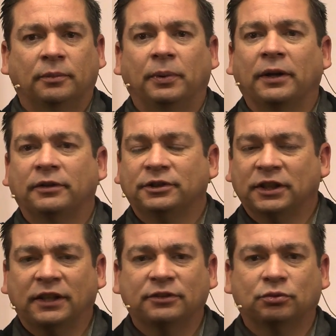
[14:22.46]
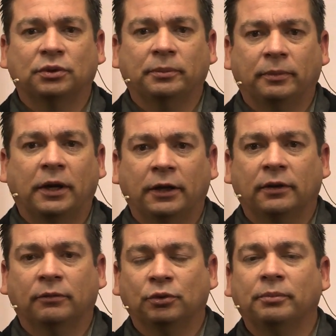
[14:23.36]
But just
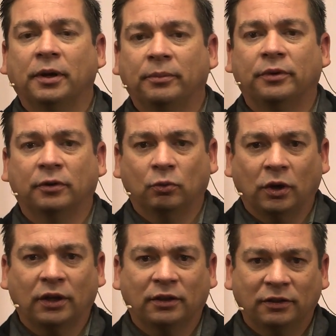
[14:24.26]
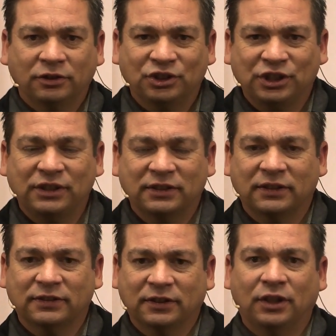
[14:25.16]
remind, remember what
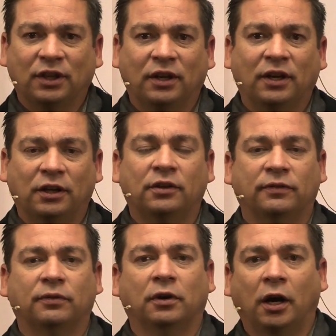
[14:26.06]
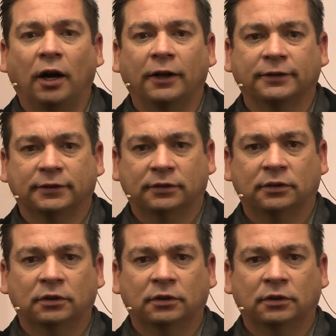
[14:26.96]
Jesus did here for us.